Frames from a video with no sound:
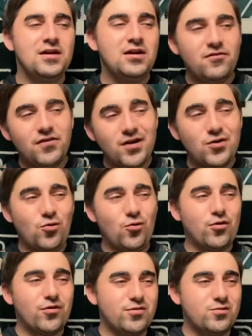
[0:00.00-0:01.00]
Frank
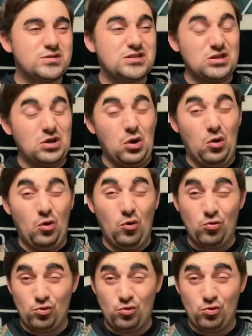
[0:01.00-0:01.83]
Gore was all